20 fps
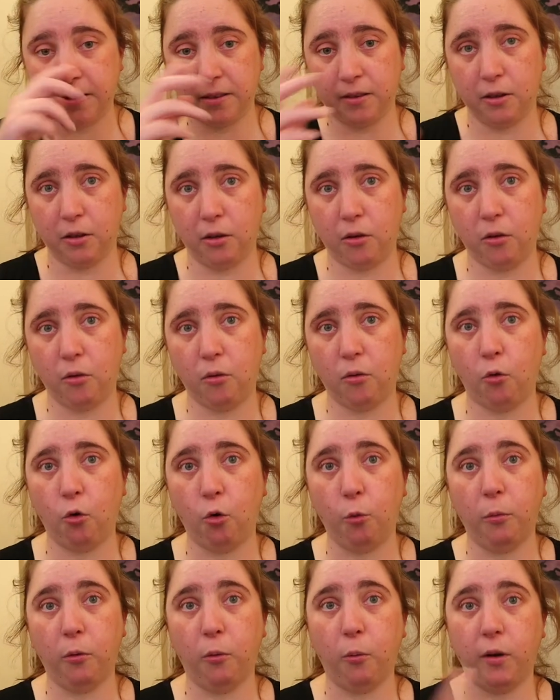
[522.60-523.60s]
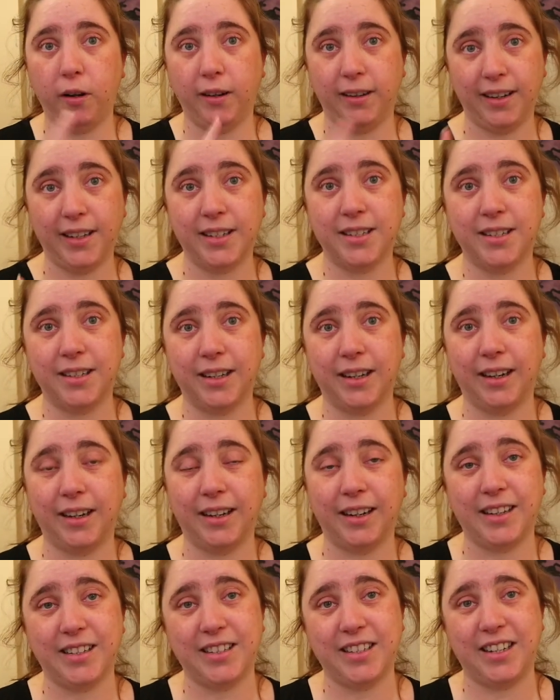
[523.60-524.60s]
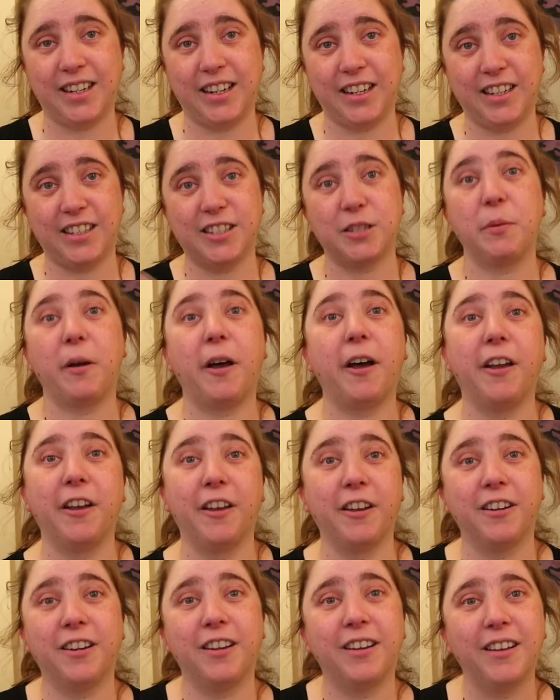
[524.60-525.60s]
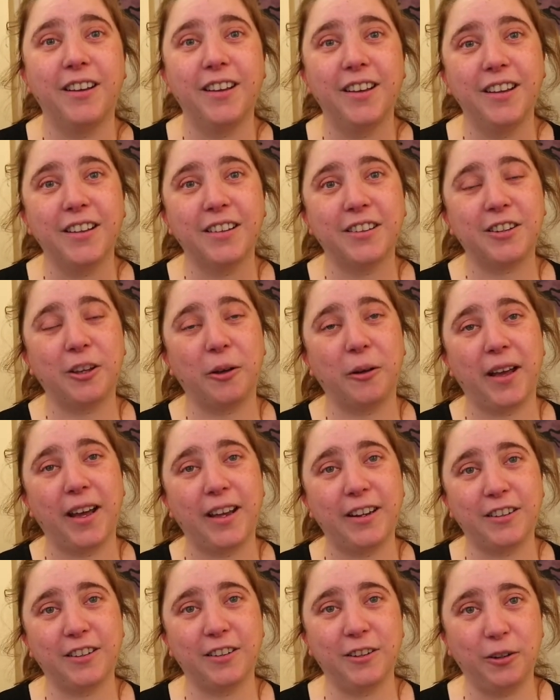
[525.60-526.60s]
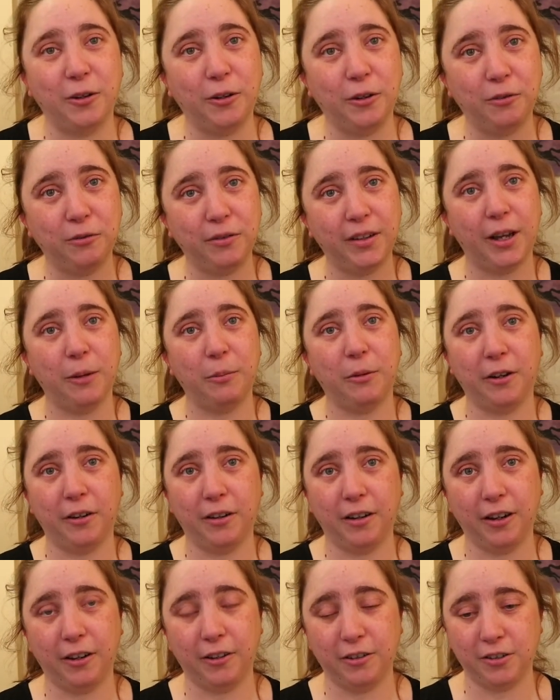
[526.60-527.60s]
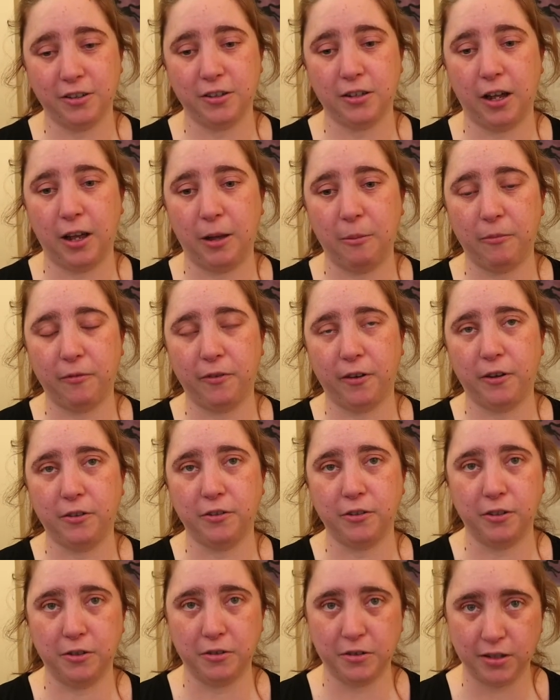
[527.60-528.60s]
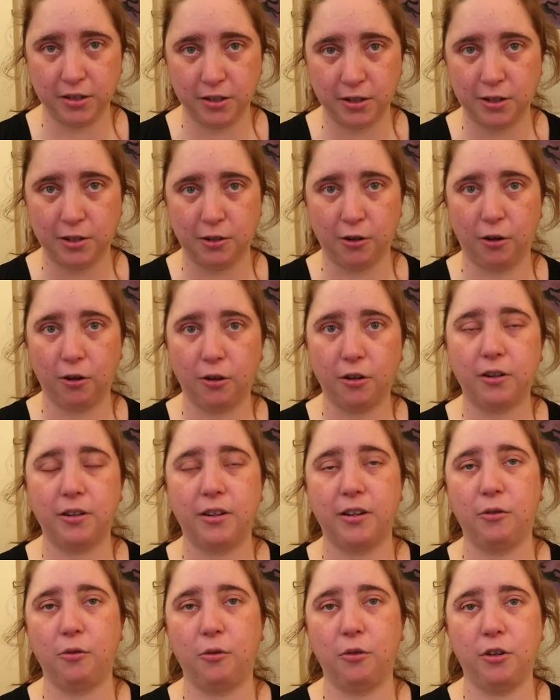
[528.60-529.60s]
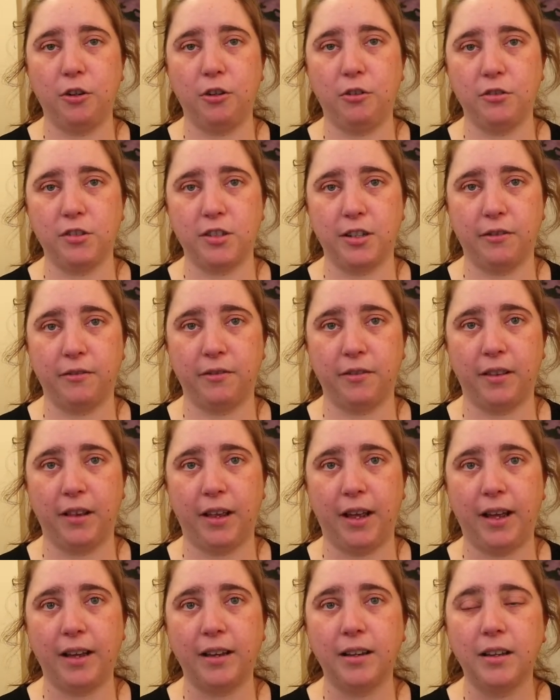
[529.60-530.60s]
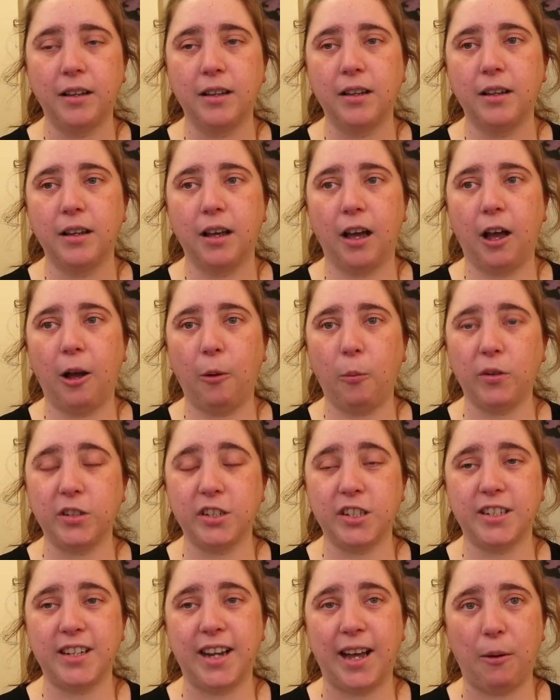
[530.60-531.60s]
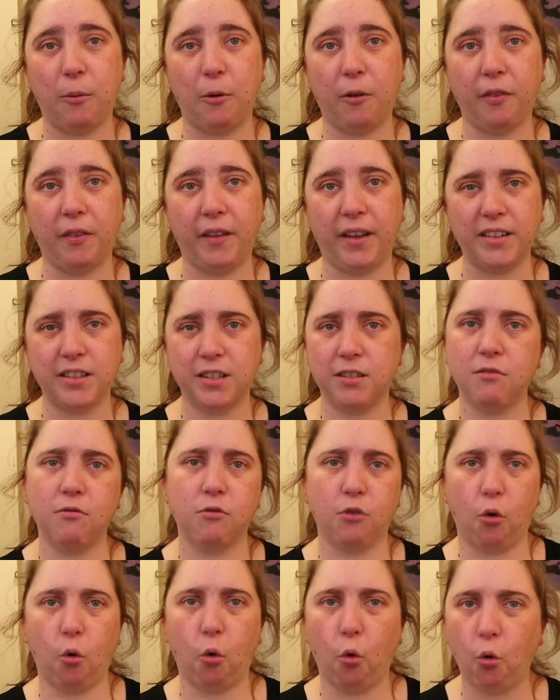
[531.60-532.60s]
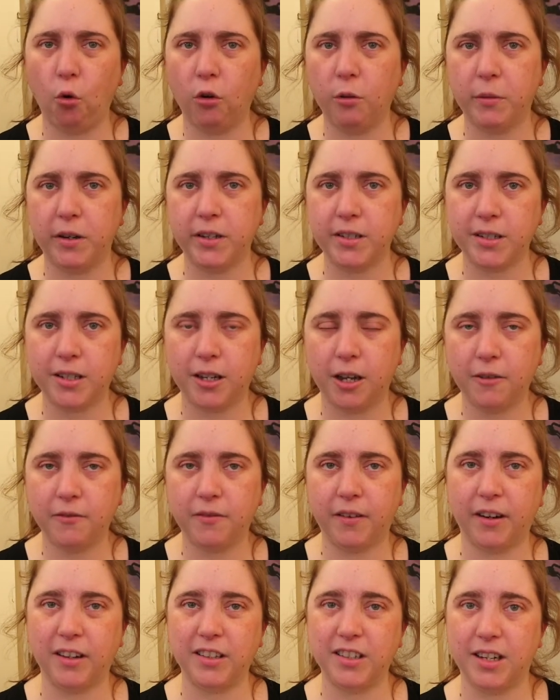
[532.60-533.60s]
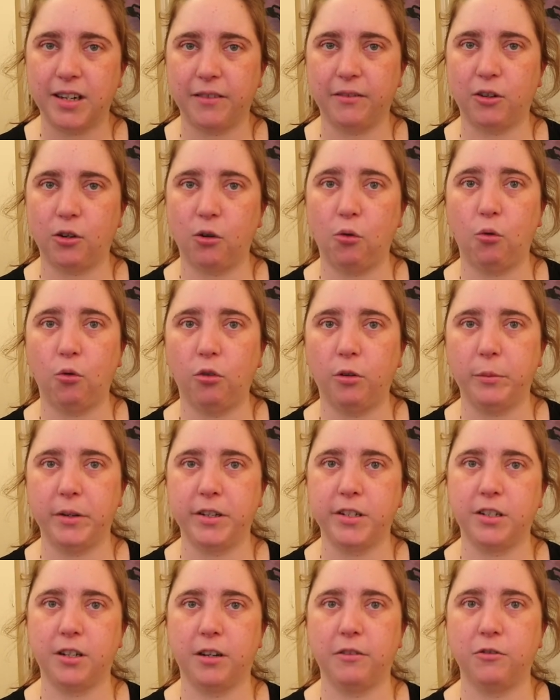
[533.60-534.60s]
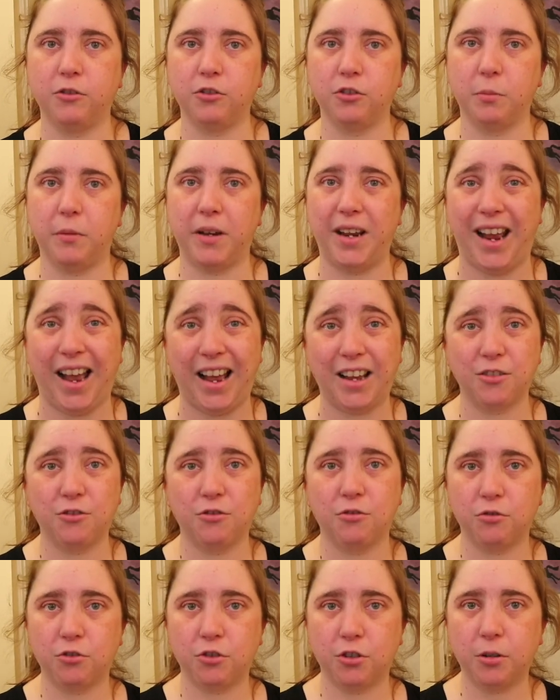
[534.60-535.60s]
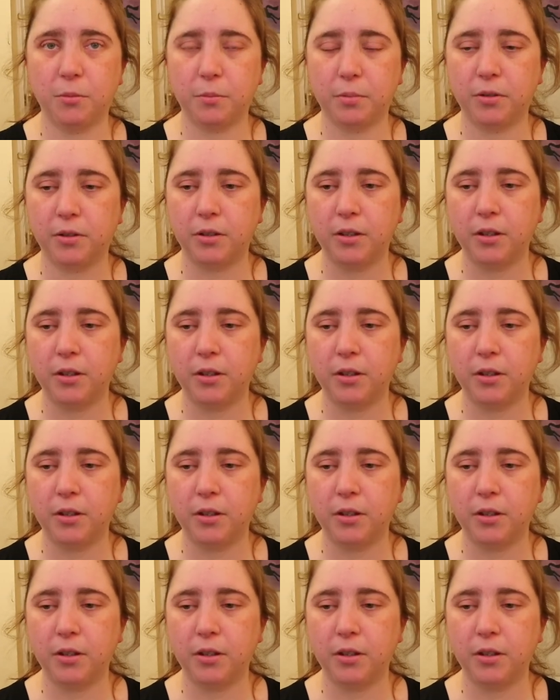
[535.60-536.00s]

that all but one listing had actually expired, so I had to re-upload a load of photos of stock and all the new stuff for that, which is now on there. Still not all of my stuff, and I still haven't got all of my stuff onto my actual shop,